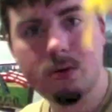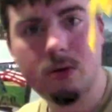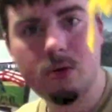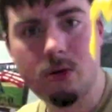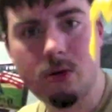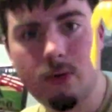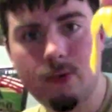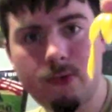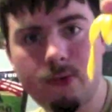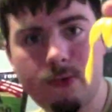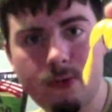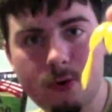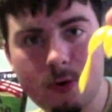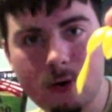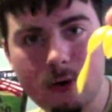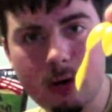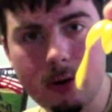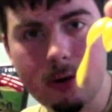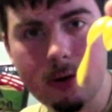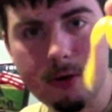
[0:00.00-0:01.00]

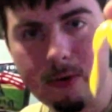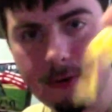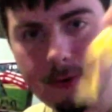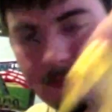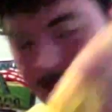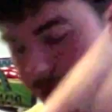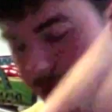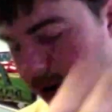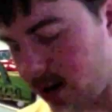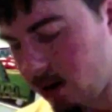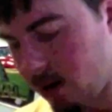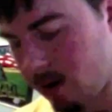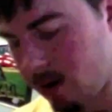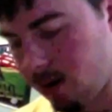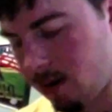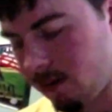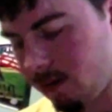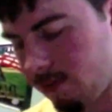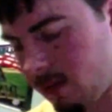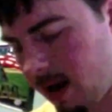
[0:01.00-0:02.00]
her other
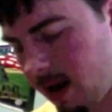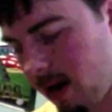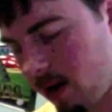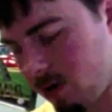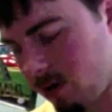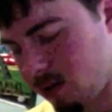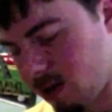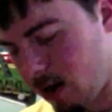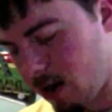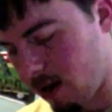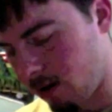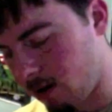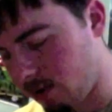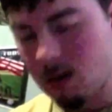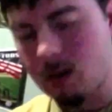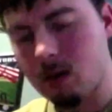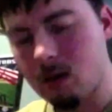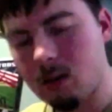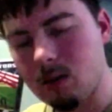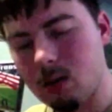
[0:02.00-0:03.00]
hairstyle.
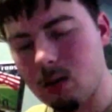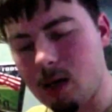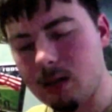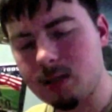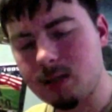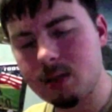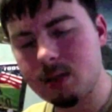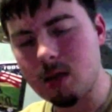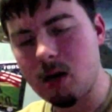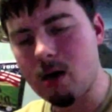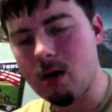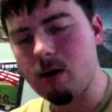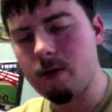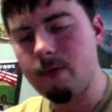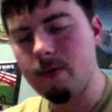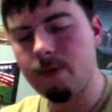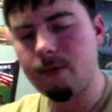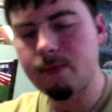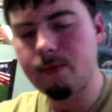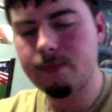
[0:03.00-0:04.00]
Lots
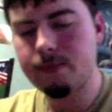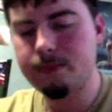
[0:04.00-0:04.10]
of